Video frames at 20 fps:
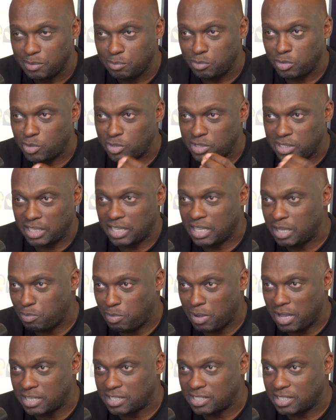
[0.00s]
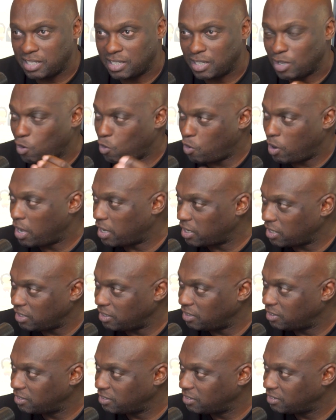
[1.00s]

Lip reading: because they keep asking, inquiring,